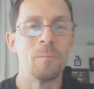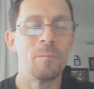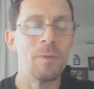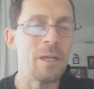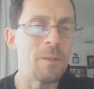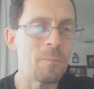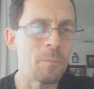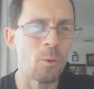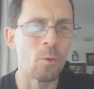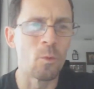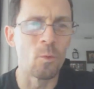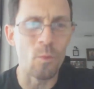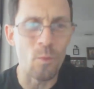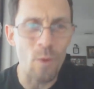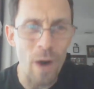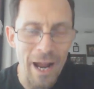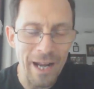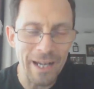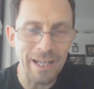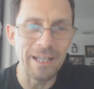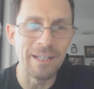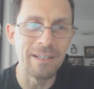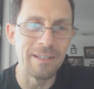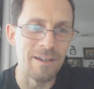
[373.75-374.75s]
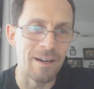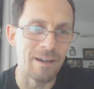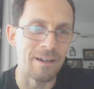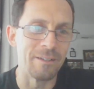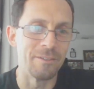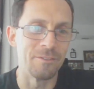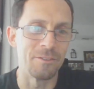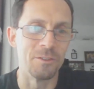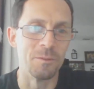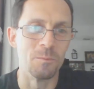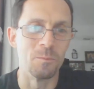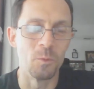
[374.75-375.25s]
People
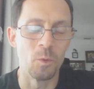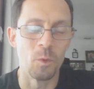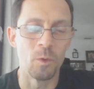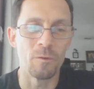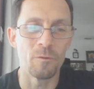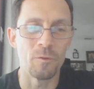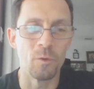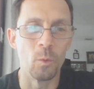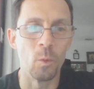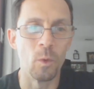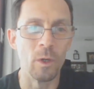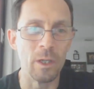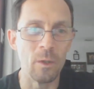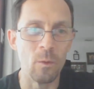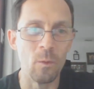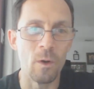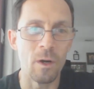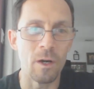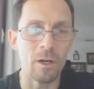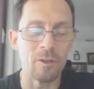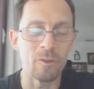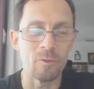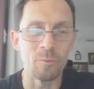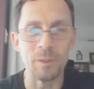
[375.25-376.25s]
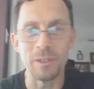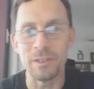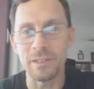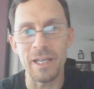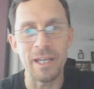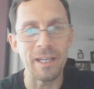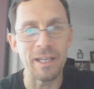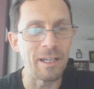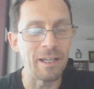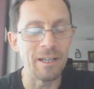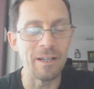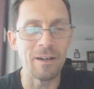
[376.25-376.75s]
recognized him more for what he was, but
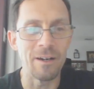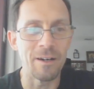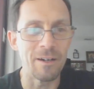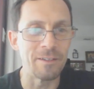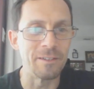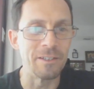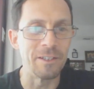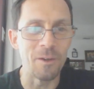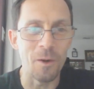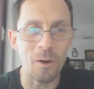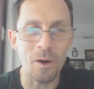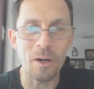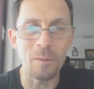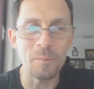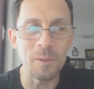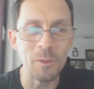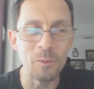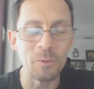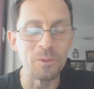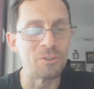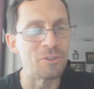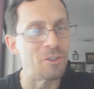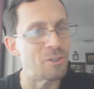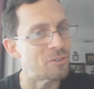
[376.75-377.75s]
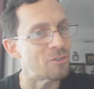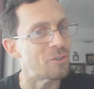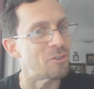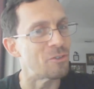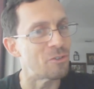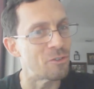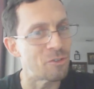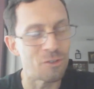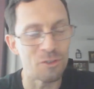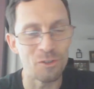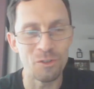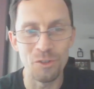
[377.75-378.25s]
taking on the army was just a
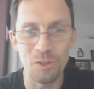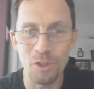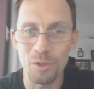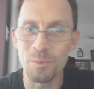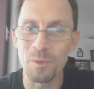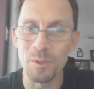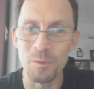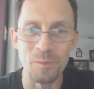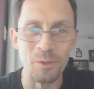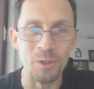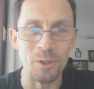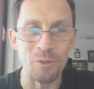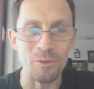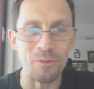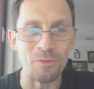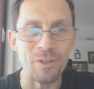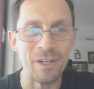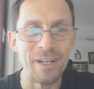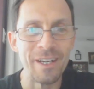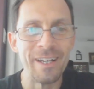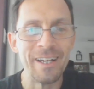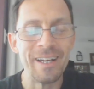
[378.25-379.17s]
stupid move